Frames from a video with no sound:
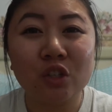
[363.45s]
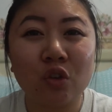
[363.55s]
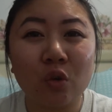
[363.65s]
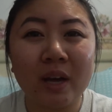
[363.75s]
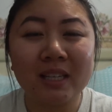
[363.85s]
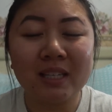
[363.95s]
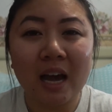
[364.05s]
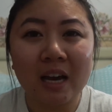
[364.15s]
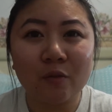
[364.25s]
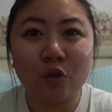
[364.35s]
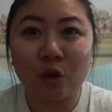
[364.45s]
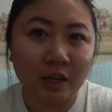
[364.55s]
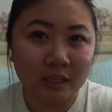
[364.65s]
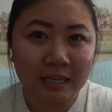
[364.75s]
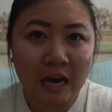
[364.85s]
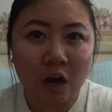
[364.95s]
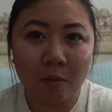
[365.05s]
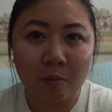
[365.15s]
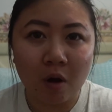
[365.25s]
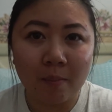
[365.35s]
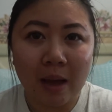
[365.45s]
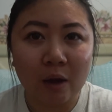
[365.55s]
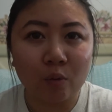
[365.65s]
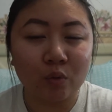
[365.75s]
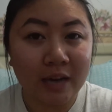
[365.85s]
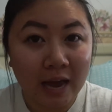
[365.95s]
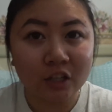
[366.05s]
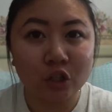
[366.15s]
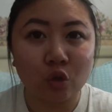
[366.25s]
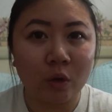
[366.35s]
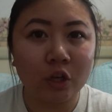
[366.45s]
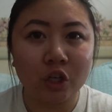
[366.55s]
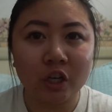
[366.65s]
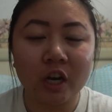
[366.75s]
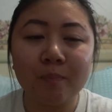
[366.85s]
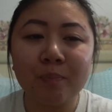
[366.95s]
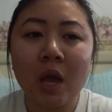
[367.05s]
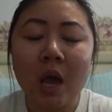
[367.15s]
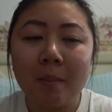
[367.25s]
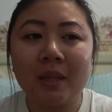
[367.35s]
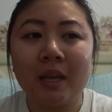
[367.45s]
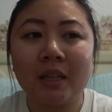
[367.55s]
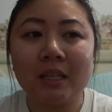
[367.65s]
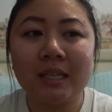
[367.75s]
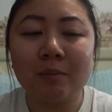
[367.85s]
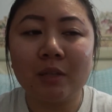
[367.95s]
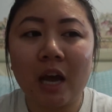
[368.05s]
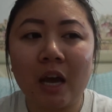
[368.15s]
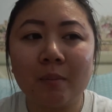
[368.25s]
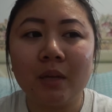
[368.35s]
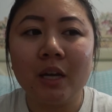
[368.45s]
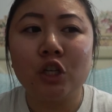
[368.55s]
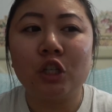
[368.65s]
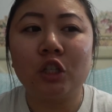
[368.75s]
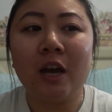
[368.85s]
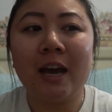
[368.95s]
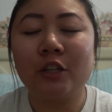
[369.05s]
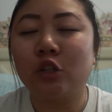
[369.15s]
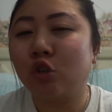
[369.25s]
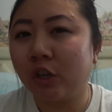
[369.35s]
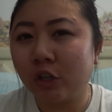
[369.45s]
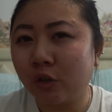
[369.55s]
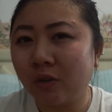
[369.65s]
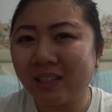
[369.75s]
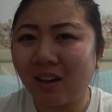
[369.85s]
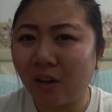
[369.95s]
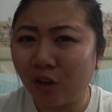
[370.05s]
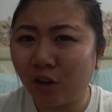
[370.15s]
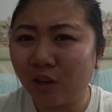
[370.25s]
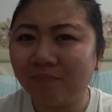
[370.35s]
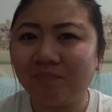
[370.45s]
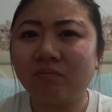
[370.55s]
so it's kind of crazy how my mom reacted the way she did. But then at the same time, she's not as traditional as other